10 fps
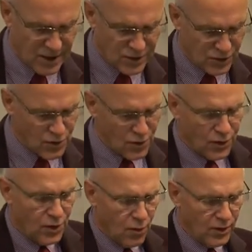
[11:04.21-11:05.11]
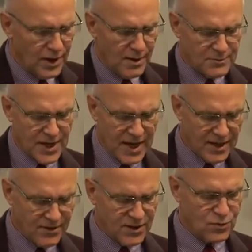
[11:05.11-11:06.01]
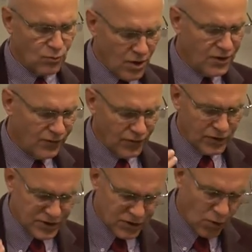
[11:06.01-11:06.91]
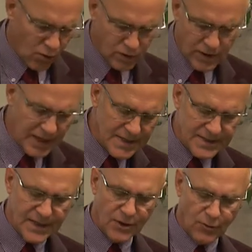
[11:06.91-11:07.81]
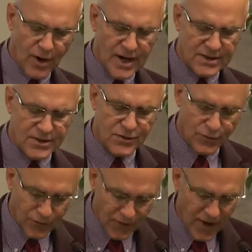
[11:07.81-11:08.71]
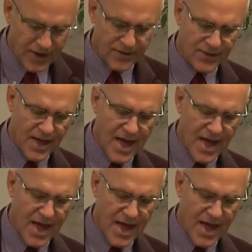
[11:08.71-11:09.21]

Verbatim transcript: So you can only obtain this wonderful soul-cleansing grace through faith,